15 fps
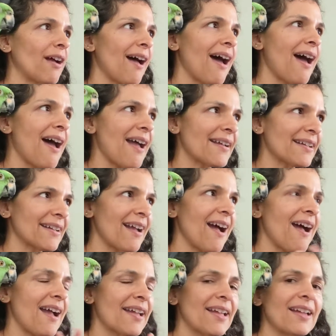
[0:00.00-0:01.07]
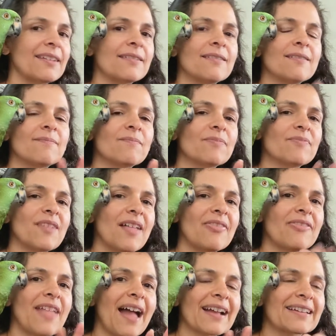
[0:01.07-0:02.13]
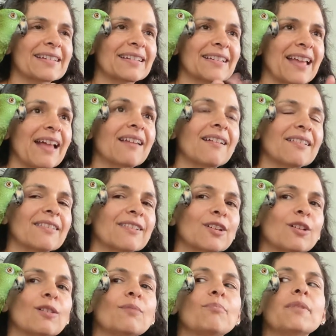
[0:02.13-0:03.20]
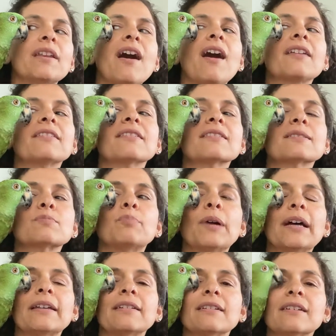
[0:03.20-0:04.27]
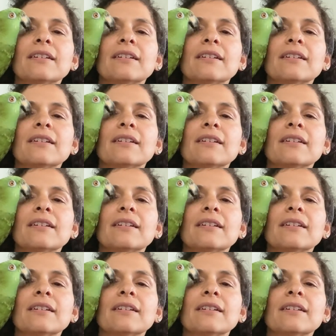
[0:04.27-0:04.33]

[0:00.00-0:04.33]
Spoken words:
hi, and that can get a little monotonous, but